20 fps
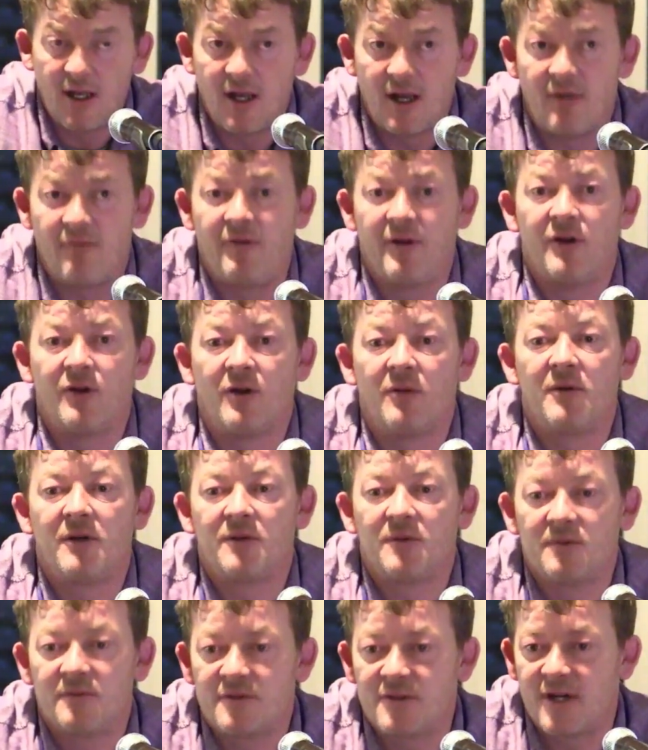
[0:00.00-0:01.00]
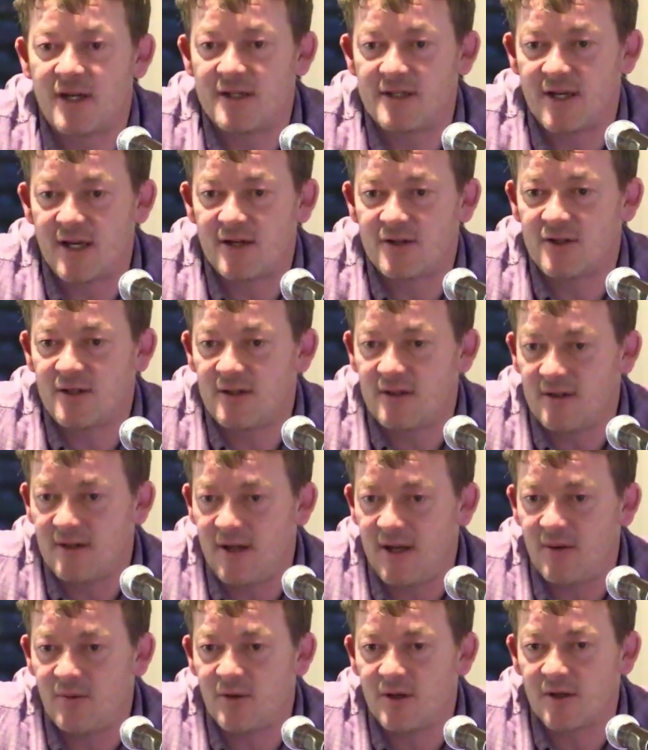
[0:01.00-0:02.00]
a phenomenal transaction
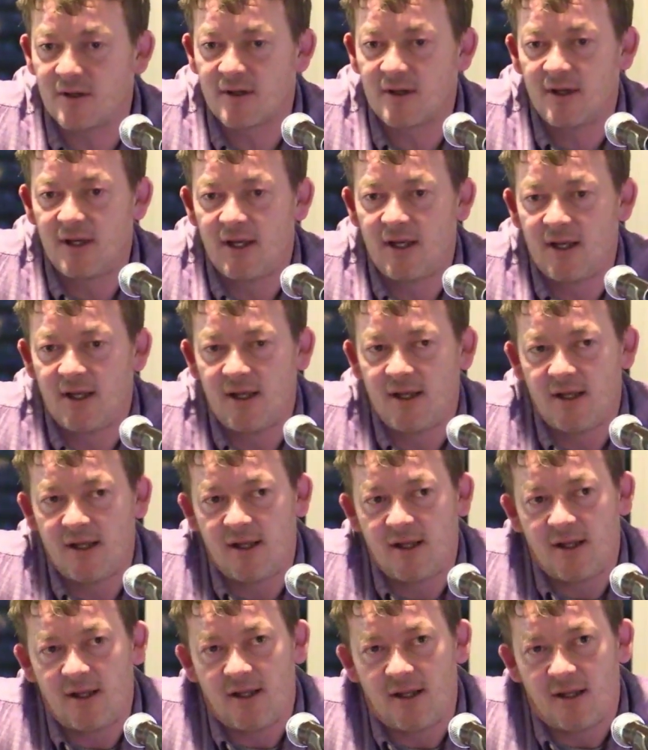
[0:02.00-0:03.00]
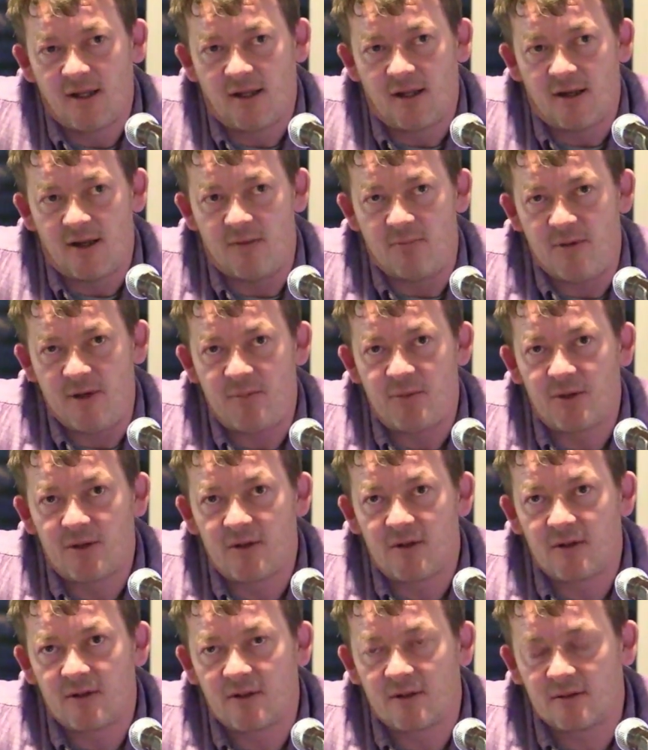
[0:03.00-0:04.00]
network.
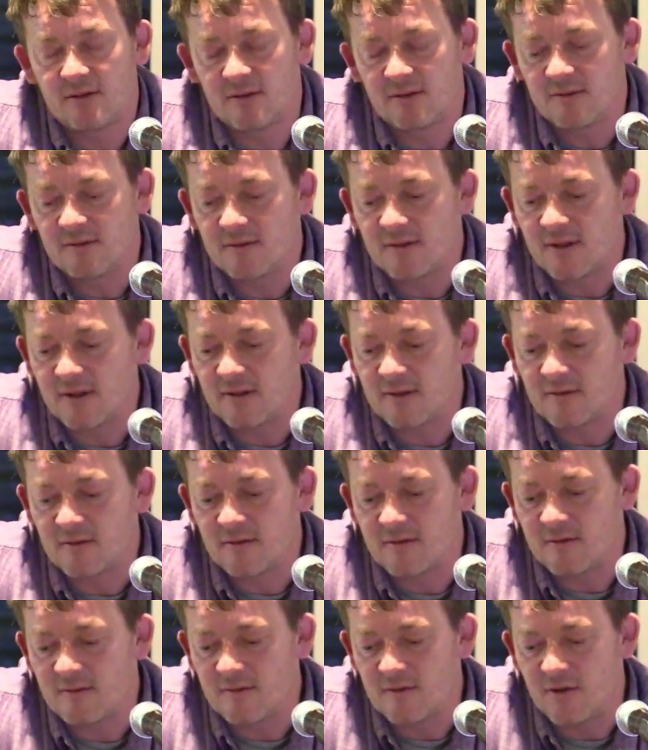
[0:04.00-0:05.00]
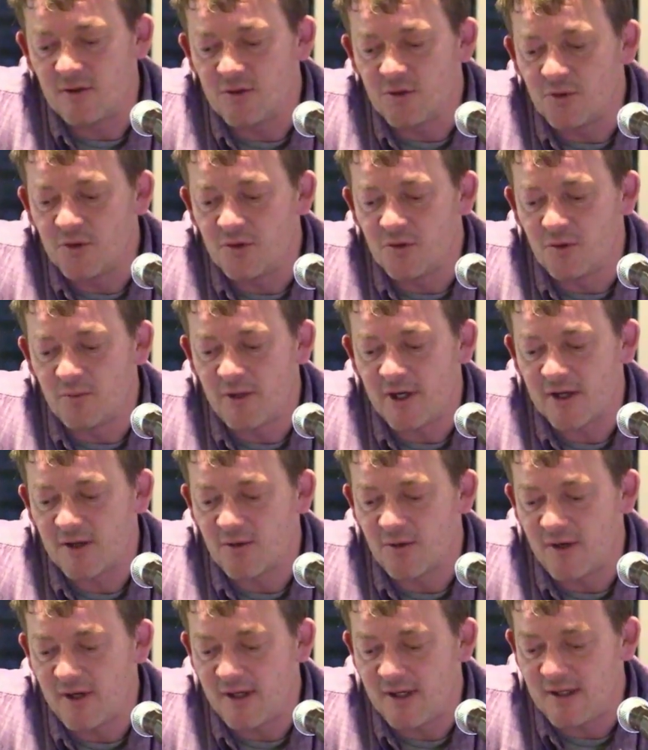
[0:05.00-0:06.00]
People that don't know
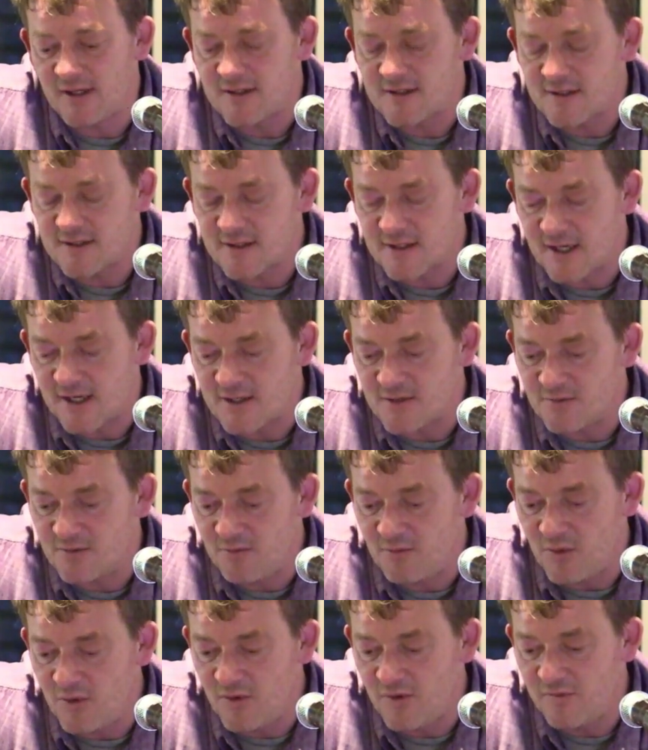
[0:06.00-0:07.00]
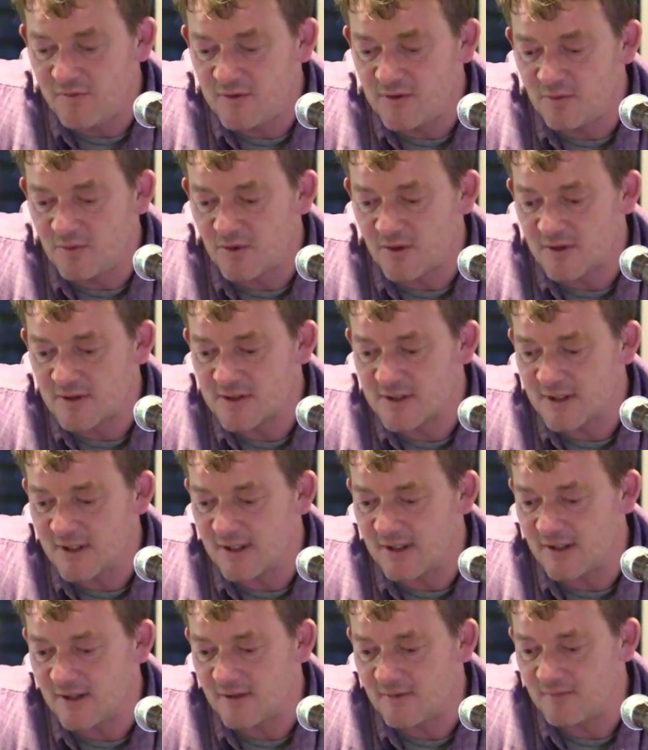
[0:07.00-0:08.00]
Bitcoin, and this is as we move towards the
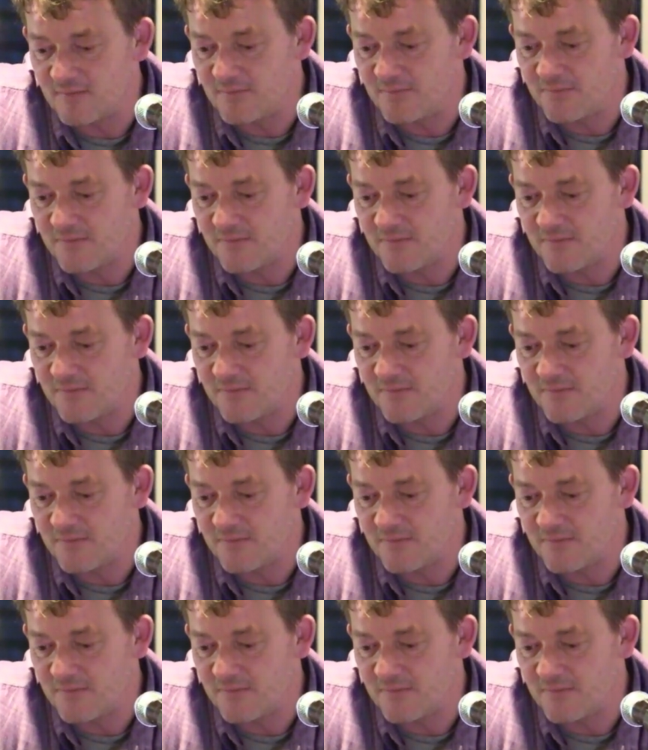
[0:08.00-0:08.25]
kind of